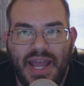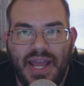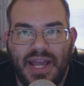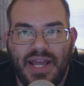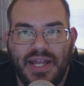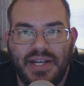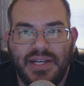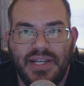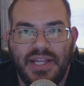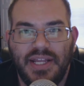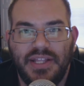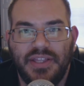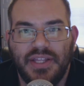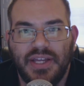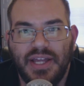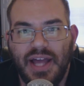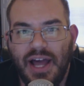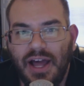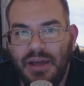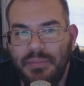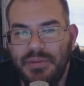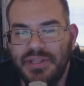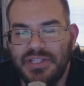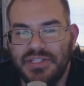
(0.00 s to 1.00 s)
and in the
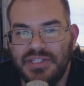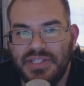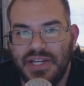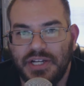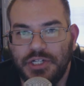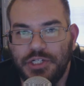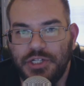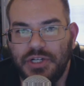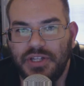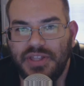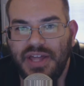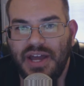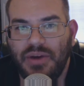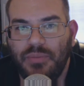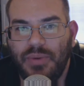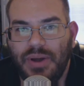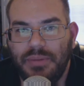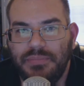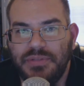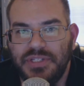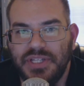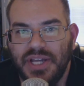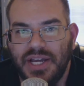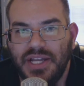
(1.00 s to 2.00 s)
comment section of that
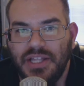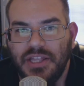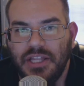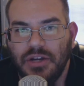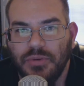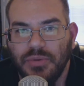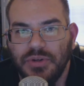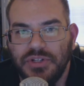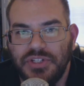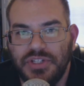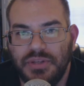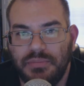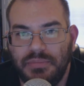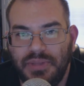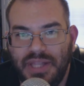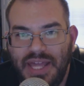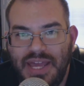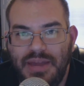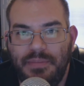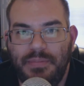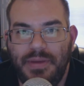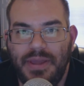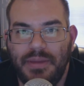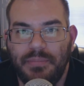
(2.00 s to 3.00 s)
website, there were some
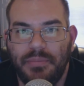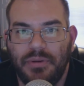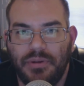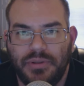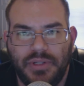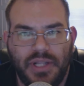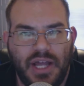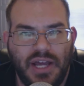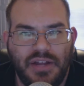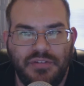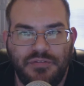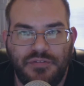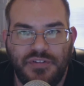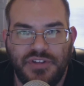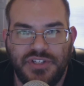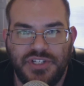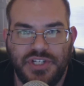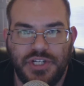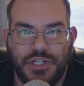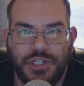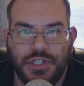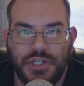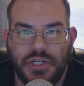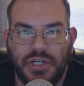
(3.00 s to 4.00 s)
lay people,
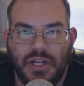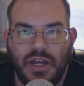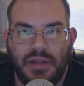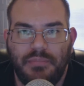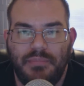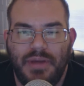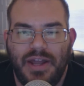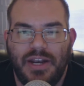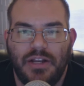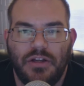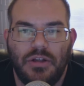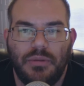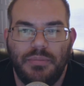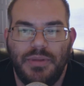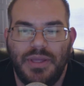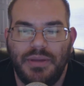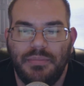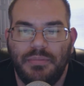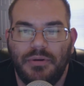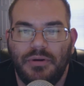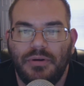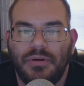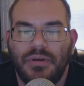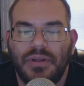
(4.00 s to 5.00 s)
non-physician, non-medical
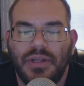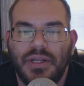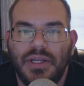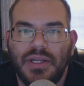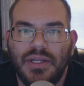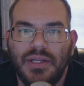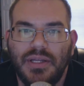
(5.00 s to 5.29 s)
people,